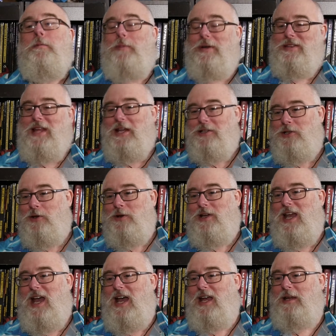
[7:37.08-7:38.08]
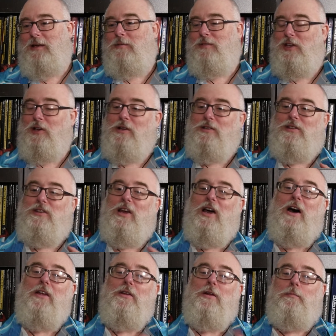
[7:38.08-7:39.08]
but that's okay. There, the
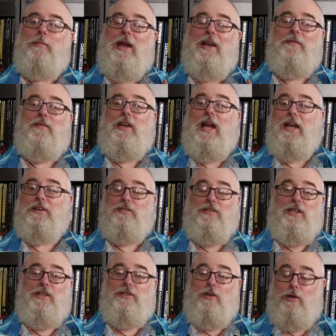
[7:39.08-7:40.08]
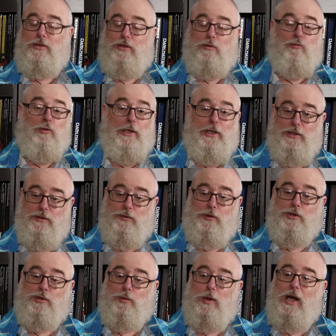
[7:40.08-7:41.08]
other benefit actually is also really
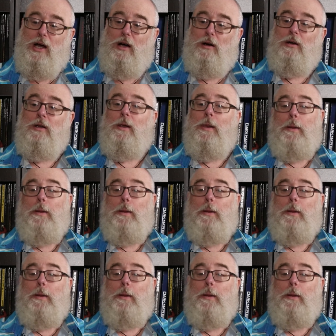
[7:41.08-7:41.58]
useful as well.